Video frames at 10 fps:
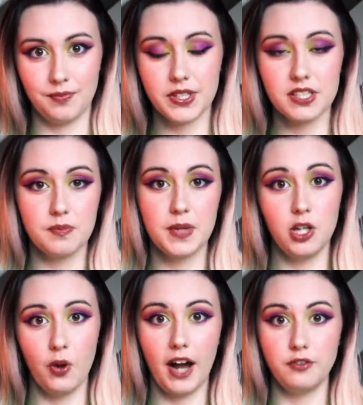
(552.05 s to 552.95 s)
It doesn't
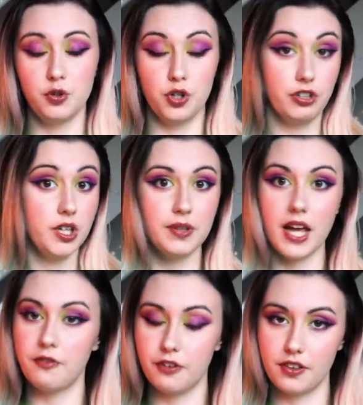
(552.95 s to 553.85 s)
mean you have to agree with
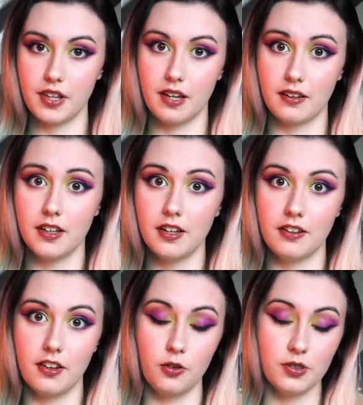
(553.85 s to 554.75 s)
everything
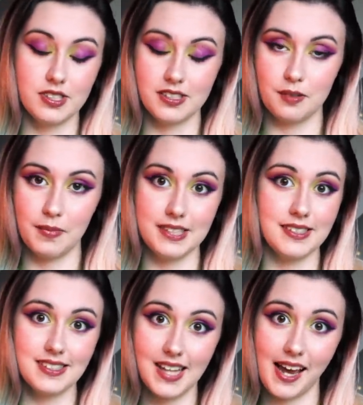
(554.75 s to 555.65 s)
that your system mates
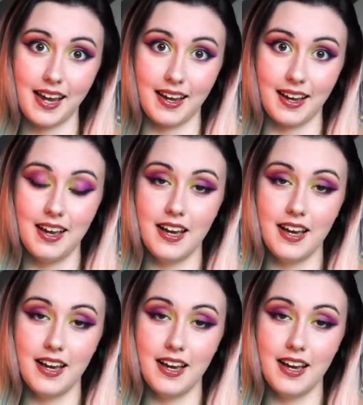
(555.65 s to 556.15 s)
are saying.